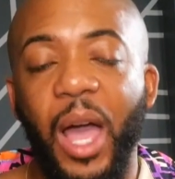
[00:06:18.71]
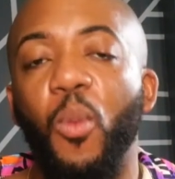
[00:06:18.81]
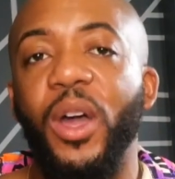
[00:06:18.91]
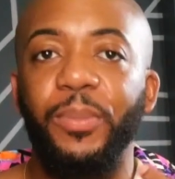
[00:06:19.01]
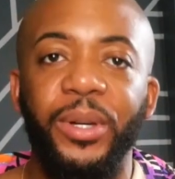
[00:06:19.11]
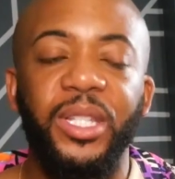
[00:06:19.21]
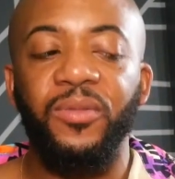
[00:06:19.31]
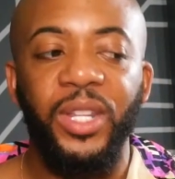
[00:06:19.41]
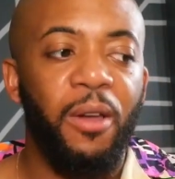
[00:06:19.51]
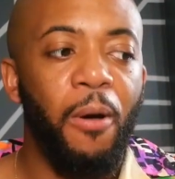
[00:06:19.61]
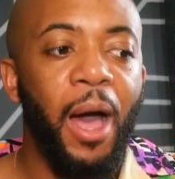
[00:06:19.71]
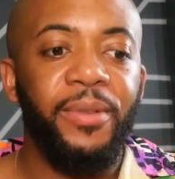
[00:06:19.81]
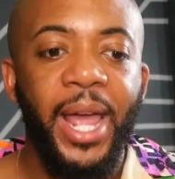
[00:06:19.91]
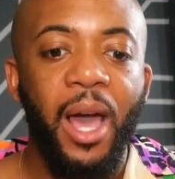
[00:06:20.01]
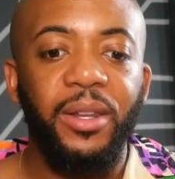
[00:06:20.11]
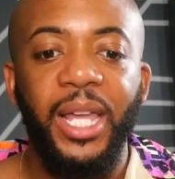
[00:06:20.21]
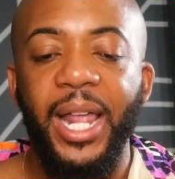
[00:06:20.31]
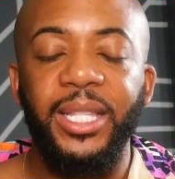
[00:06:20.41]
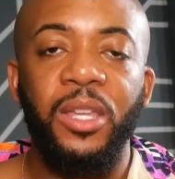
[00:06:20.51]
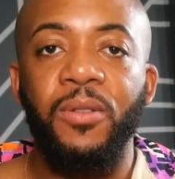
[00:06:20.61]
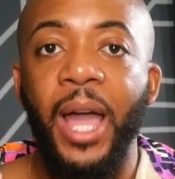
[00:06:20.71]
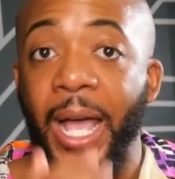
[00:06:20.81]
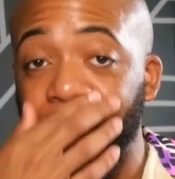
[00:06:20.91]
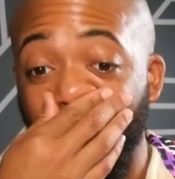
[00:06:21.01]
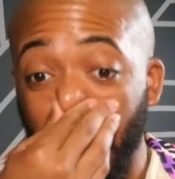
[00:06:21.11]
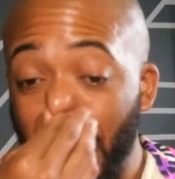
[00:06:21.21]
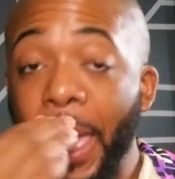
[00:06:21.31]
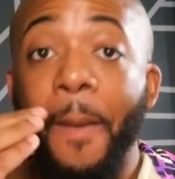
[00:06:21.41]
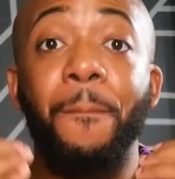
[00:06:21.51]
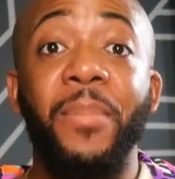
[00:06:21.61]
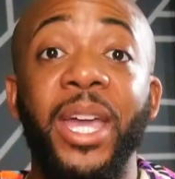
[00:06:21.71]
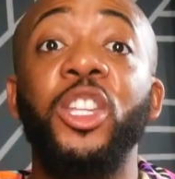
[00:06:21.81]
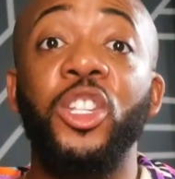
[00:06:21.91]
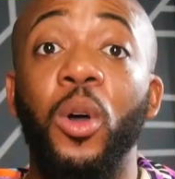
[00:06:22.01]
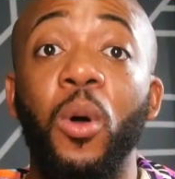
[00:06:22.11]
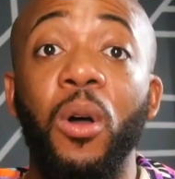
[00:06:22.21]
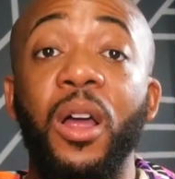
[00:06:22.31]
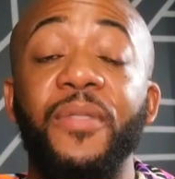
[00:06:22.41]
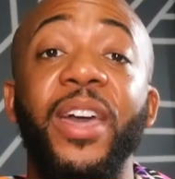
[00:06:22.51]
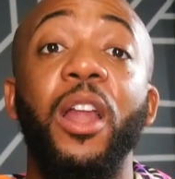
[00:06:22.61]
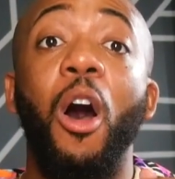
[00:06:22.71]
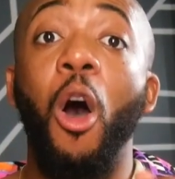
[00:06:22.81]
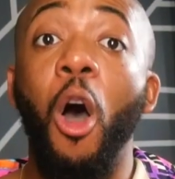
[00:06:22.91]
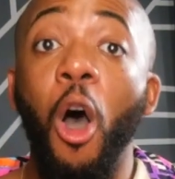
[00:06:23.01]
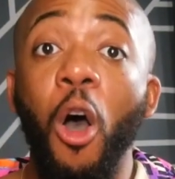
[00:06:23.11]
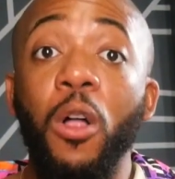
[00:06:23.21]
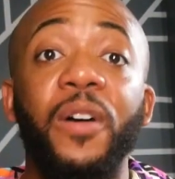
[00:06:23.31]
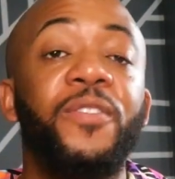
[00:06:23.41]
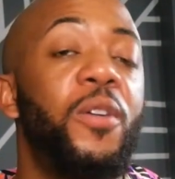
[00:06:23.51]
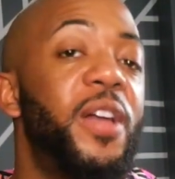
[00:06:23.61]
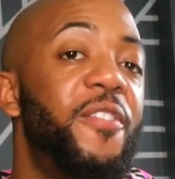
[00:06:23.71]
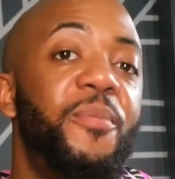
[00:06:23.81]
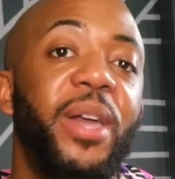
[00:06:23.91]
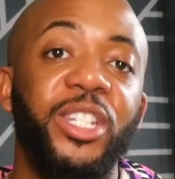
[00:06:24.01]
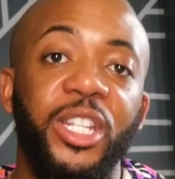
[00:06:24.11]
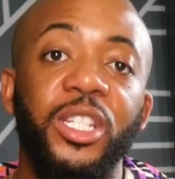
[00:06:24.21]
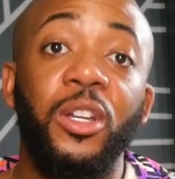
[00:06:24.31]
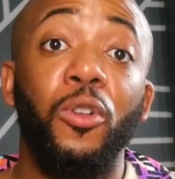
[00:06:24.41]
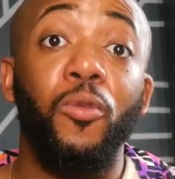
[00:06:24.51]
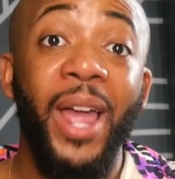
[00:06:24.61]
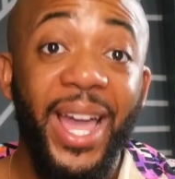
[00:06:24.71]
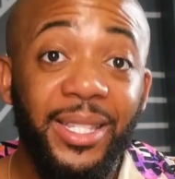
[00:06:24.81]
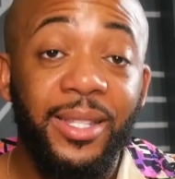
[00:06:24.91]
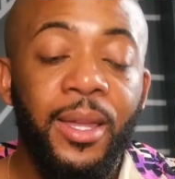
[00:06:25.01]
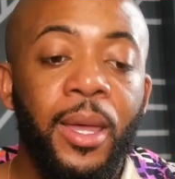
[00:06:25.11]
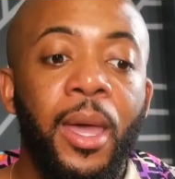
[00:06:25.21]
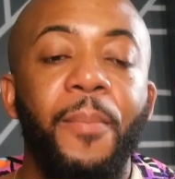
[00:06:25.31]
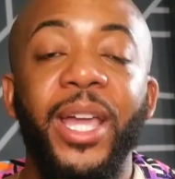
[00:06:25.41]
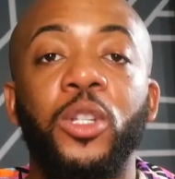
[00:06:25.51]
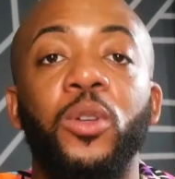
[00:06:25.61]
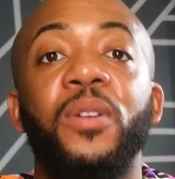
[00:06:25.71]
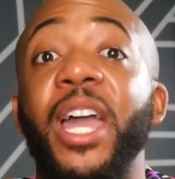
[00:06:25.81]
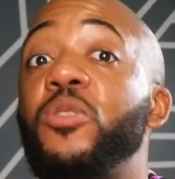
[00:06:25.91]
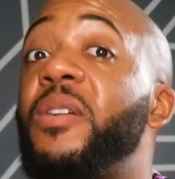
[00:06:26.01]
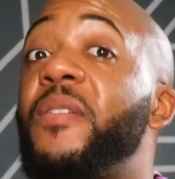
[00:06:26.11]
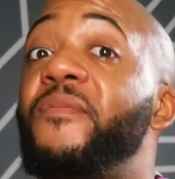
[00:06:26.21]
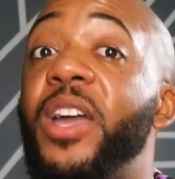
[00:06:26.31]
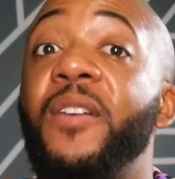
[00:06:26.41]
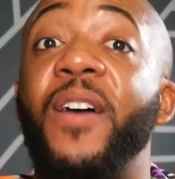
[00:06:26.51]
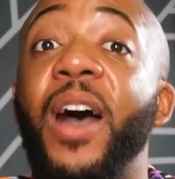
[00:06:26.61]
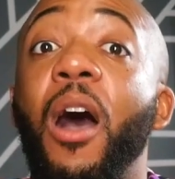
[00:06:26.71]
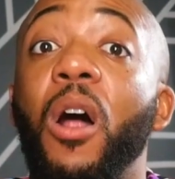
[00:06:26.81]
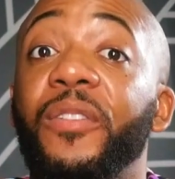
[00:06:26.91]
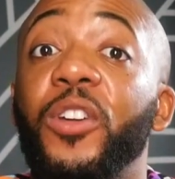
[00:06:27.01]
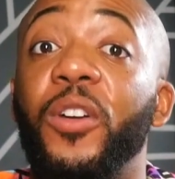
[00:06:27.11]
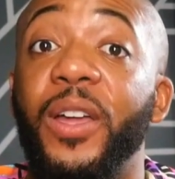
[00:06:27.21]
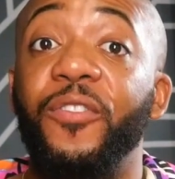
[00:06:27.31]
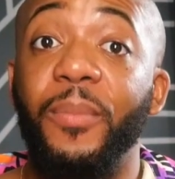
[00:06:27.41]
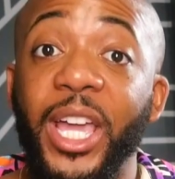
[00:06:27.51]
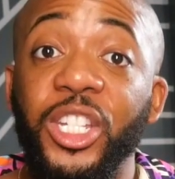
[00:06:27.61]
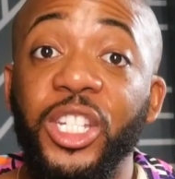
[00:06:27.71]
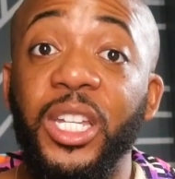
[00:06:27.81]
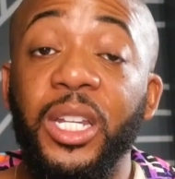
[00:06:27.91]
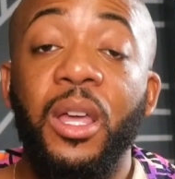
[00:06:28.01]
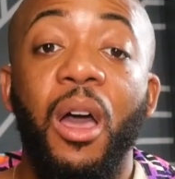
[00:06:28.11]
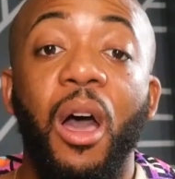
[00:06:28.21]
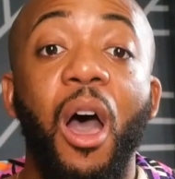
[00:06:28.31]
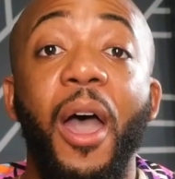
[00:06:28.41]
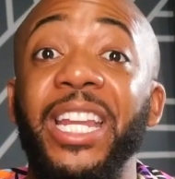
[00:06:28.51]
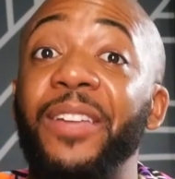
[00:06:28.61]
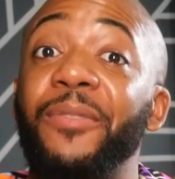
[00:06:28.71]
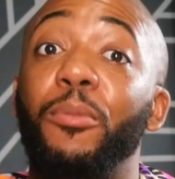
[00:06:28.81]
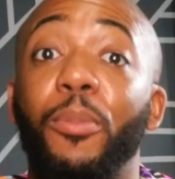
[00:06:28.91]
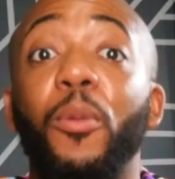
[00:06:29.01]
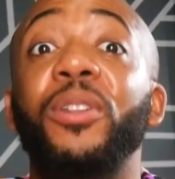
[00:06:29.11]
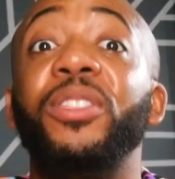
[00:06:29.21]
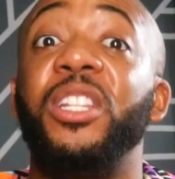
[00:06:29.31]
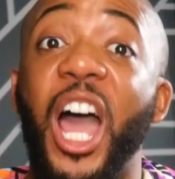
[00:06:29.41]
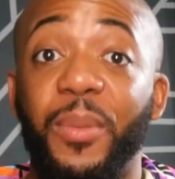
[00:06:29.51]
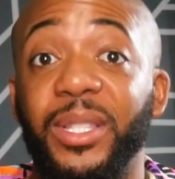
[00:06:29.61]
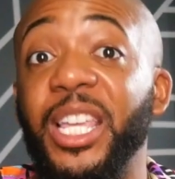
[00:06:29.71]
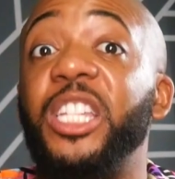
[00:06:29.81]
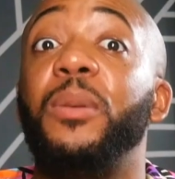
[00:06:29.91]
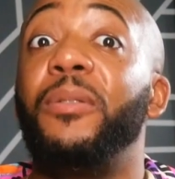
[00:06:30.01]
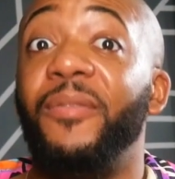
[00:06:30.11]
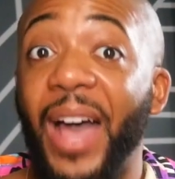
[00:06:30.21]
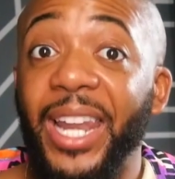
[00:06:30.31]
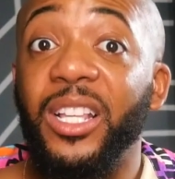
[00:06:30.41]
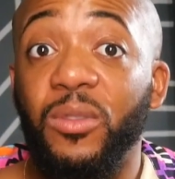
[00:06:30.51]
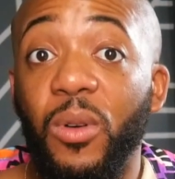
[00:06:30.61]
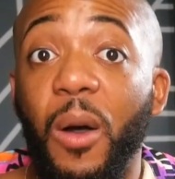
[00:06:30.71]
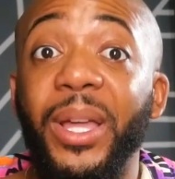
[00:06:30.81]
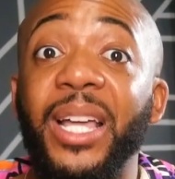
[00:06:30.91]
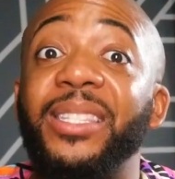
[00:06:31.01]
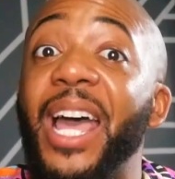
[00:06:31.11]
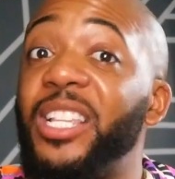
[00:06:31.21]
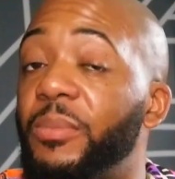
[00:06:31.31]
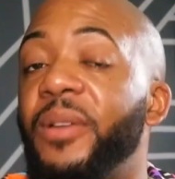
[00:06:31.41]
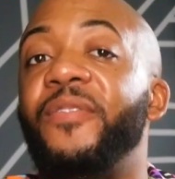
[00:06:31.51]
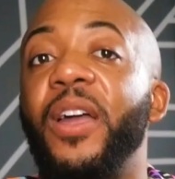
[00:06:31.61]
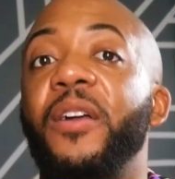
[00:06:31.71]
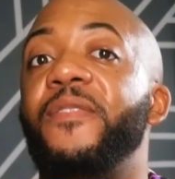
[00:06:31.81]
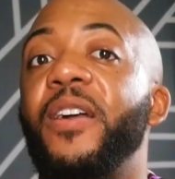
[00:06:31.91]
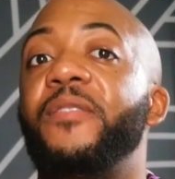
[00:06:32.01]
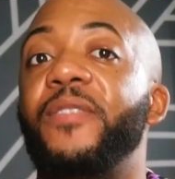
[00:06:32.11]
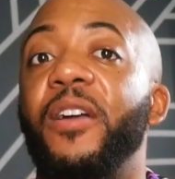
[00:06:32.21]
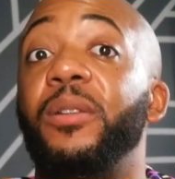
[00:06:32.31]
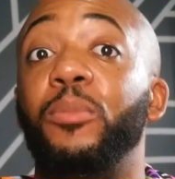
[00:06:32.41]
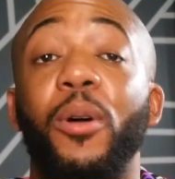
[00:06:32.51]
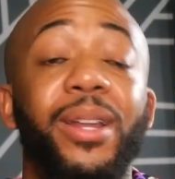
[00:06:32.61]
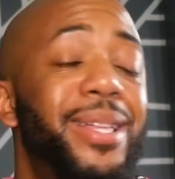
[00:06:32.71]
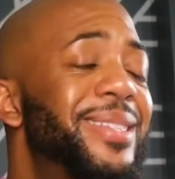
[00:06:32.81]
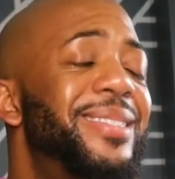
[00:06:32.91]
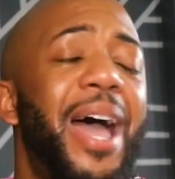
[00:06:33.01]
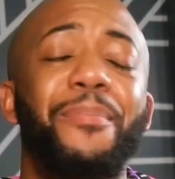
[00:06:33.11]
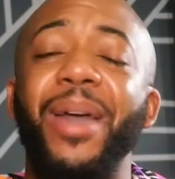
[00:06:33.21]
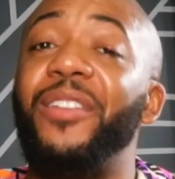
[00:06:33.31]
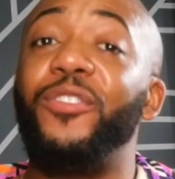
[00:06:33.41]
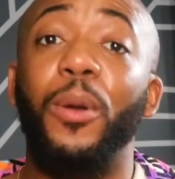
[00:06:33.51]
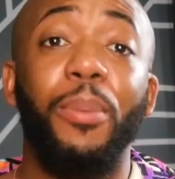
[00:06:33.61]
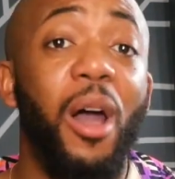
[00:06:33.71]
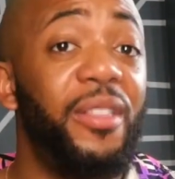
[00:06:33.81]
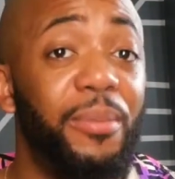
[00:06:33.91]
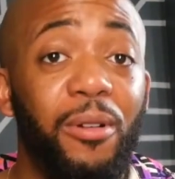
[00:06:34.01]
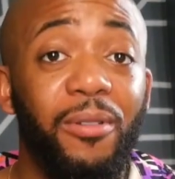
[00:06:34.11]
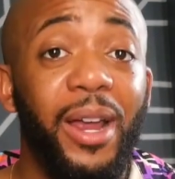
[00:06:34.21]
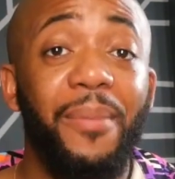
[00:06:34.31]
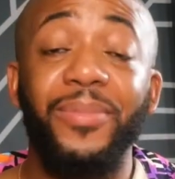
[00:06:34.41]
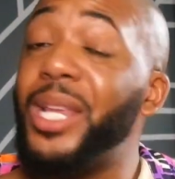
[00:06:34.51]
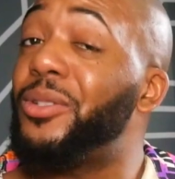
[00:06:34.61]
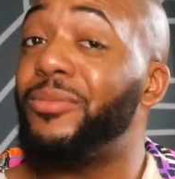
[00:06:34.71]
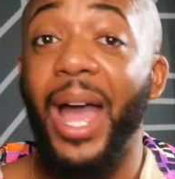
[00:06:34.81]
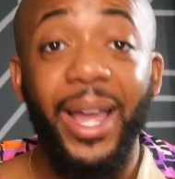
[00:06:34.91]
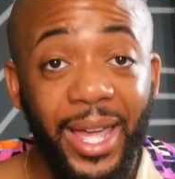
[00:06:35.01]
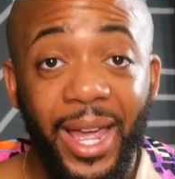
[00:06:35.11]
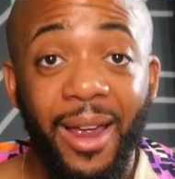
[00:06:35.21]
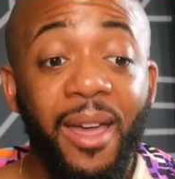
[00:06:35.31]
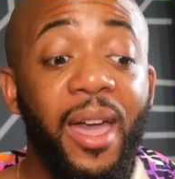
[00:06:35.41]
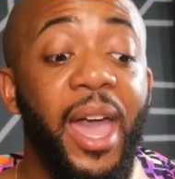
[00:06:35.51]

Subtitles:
I wanted to put this video out now to kind of tell you guys, like, make sure that all of your information is correct. Make sure that you can verify all of your information, and even with the documentation provided as well, because that's going to be very, very, very important. It does not matter if you're a part of the program; they do not care.